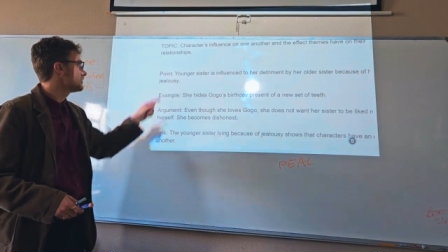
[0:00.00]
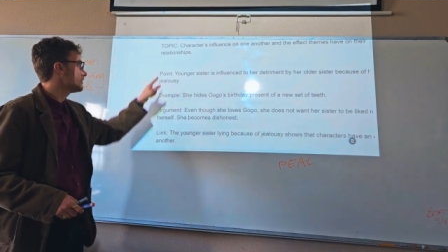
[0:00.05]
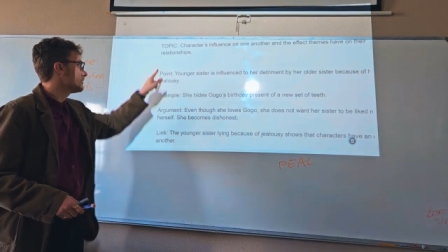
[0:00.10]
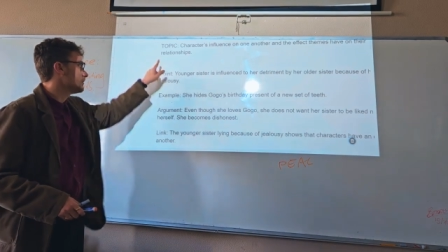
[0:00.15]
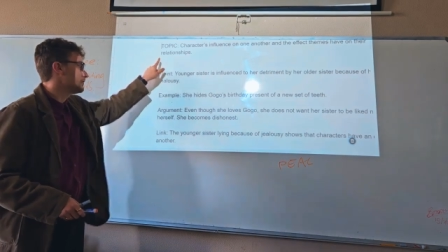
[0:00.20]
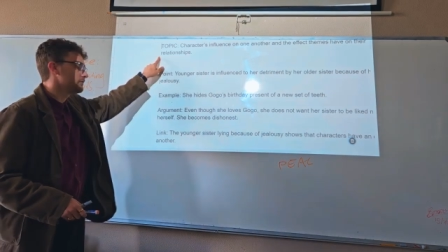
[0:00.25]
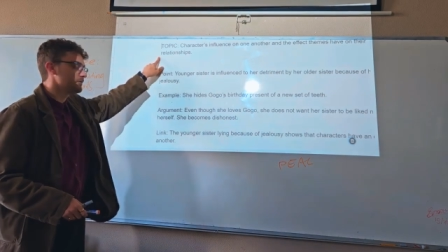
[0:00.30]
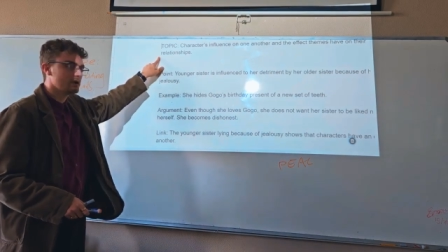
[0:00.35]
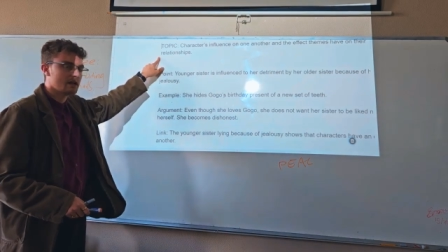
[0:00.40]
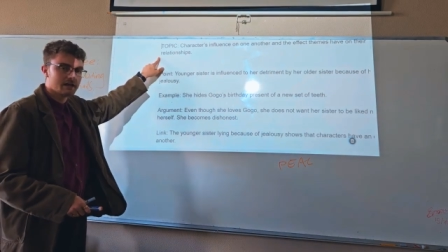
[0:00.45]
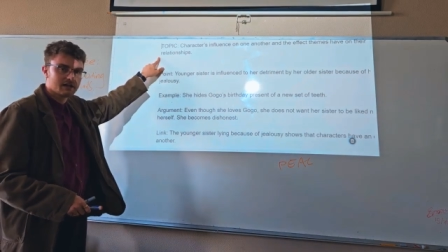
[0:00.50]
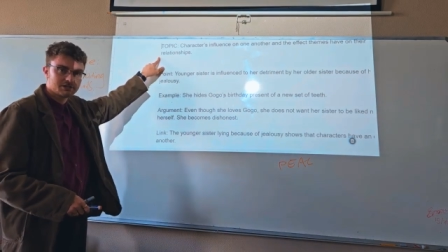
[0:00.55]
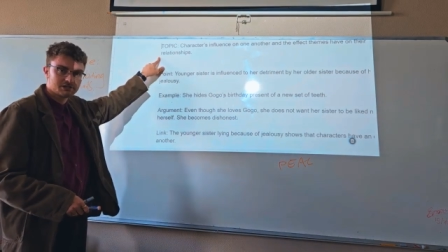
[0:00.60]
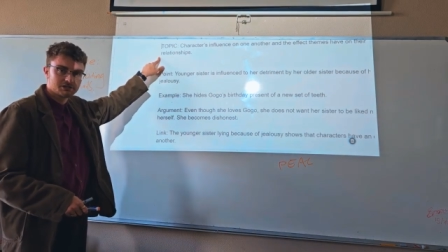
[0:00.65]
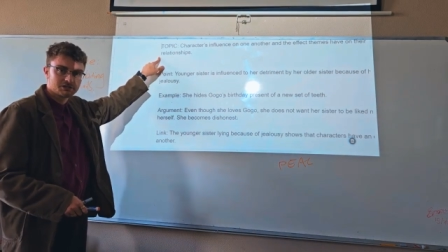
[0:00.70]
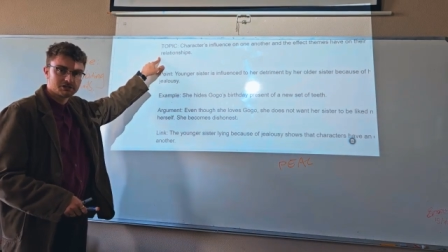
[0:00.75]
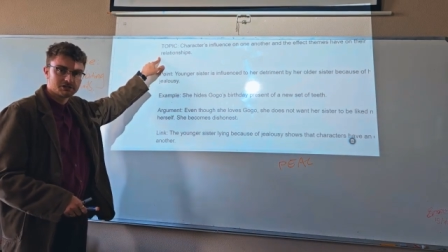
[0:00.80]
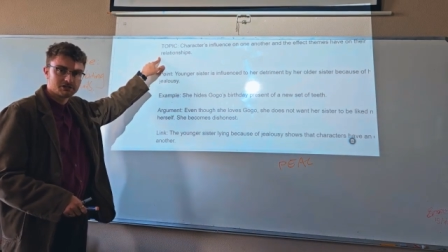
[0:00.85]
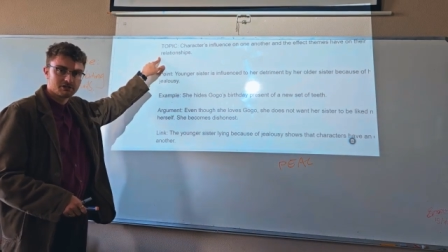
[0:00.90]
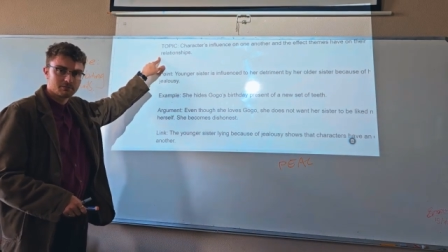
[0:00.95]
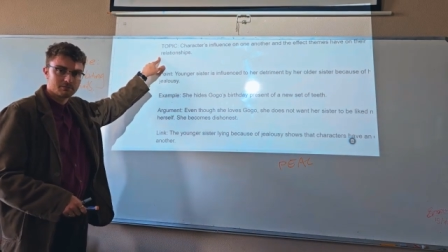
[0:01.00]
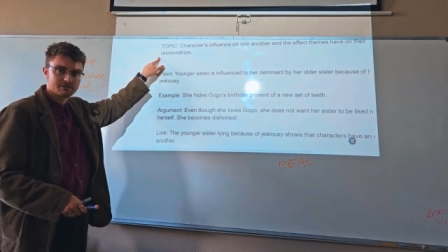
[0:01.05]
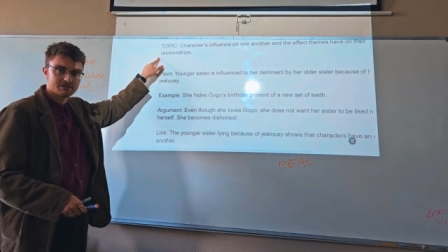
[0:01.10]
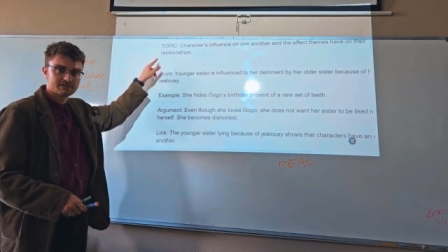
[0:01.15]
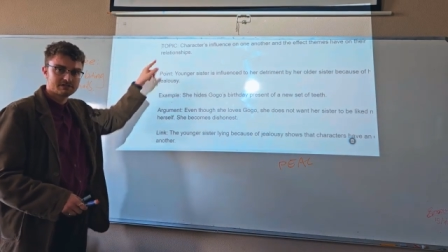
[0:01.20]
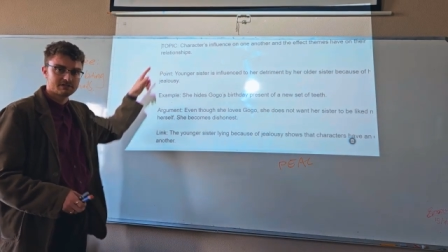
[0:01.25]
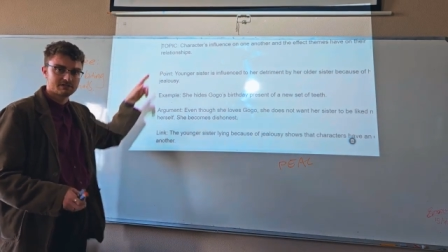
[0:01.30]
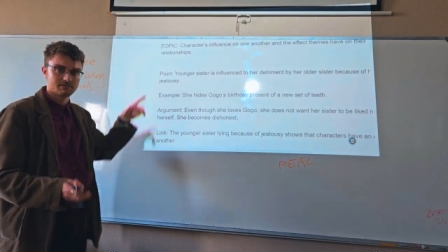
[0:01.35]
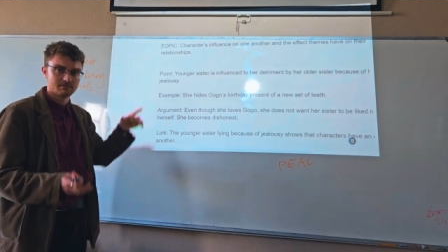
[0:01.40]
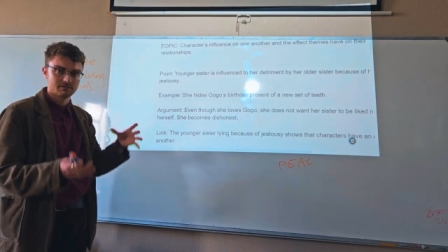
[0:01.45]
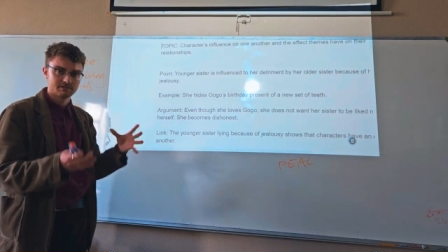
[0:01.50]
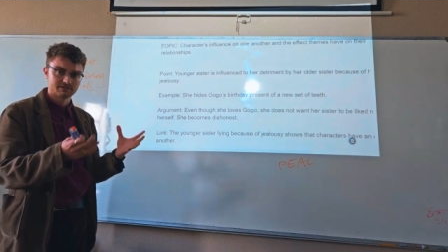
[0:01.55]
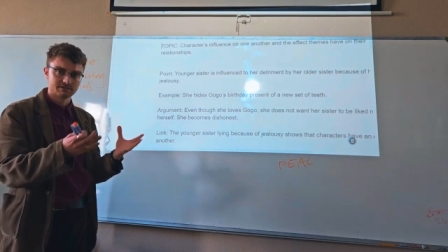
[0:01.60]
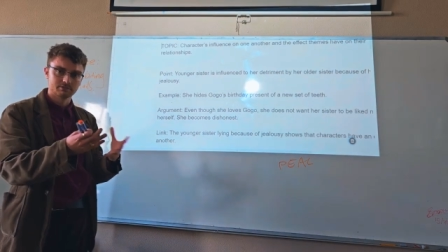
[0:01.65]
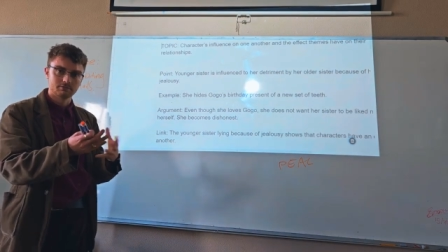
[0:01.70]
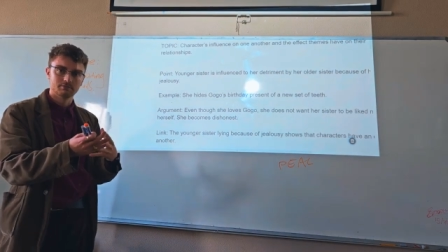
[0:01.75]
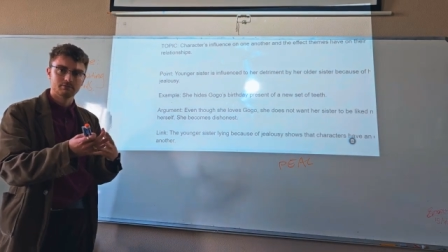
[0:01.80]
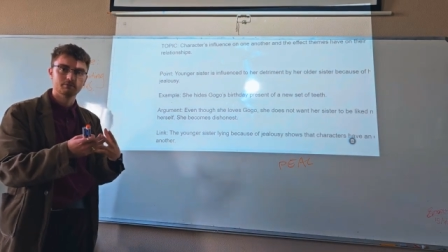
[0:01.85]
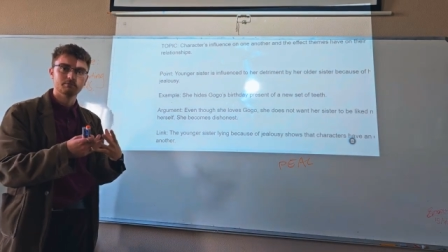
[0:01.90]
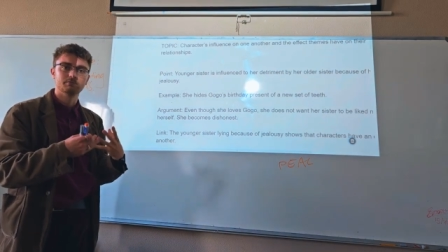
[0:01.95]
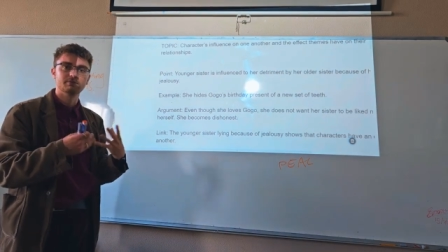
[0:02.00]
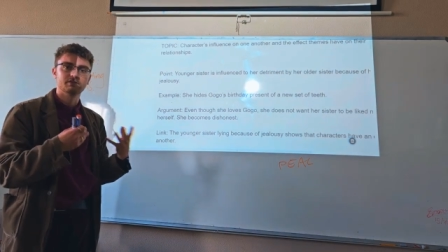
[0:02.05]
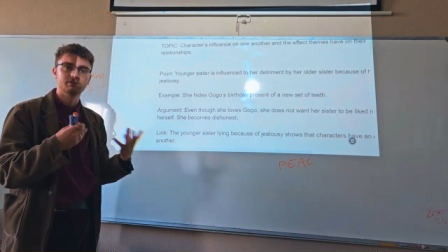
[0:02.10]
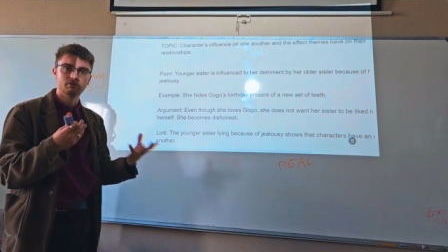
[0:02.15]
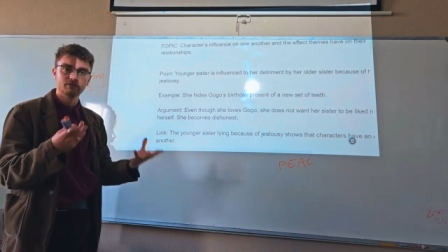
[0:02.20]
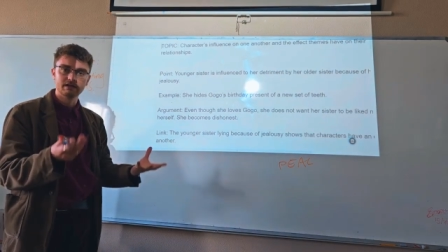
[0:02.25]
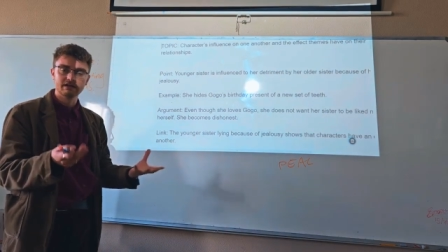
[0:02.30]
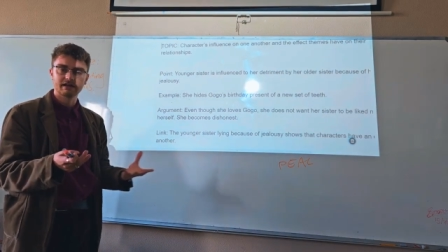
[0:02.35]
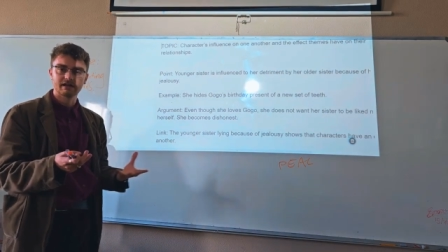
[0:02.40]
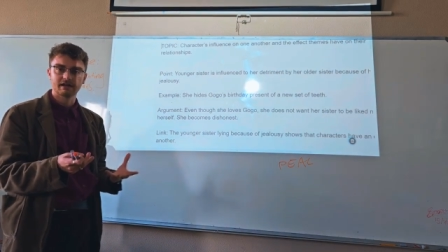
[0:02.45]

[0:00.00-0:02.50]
on relationships. So between